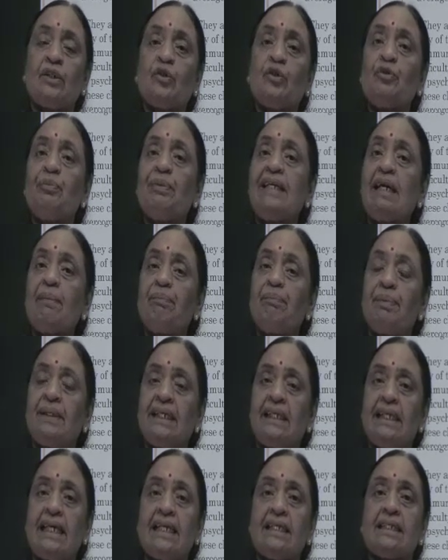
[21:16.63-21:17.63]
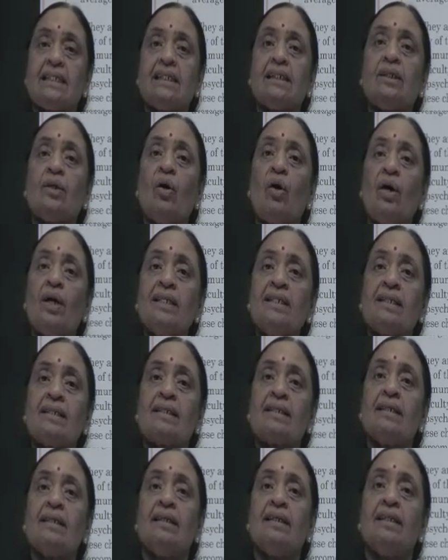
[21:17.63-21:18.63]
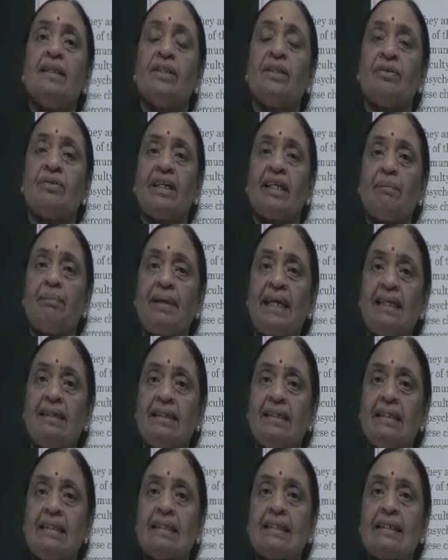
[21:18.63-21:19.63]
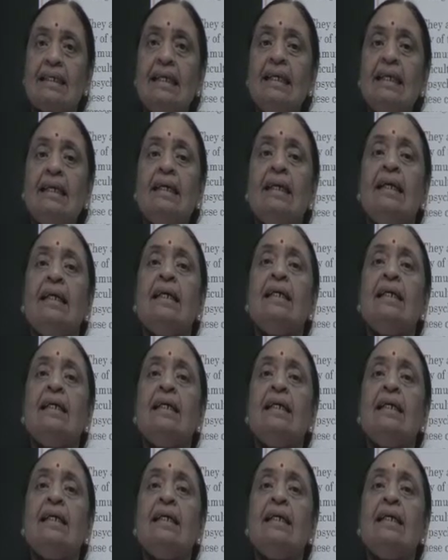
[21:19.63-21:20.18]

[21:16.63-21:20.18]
It could be a prenatal cause during pregnancy.